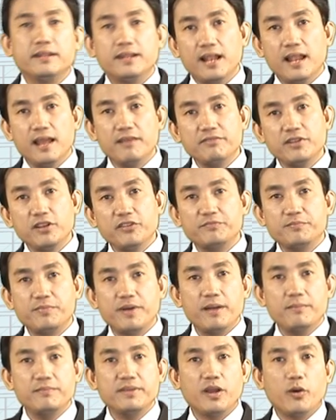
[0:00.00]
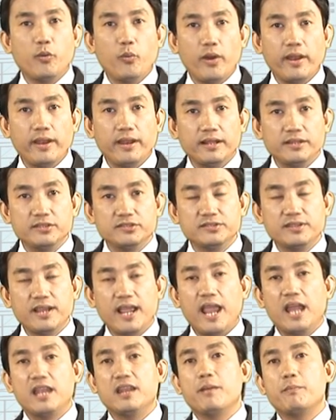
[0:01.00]
The level of public awareness
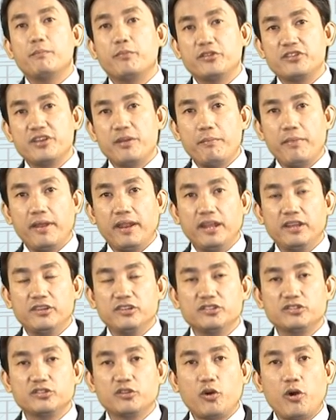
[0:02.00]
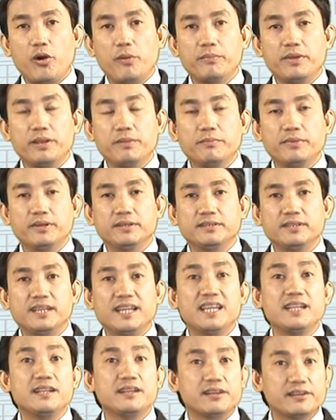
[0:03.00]
and project managers' commitment
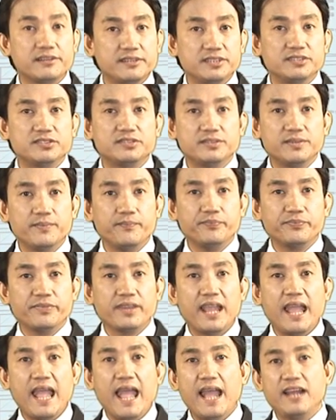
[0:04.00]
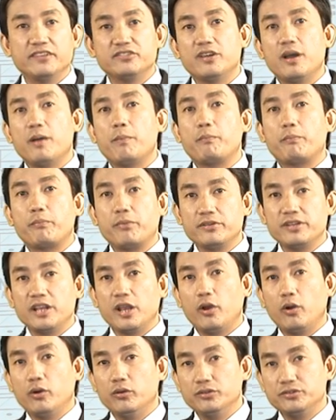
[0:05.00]
increase as a
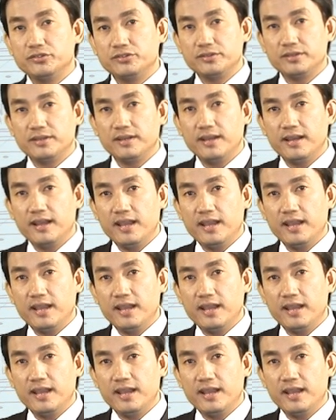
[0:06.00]
project goes,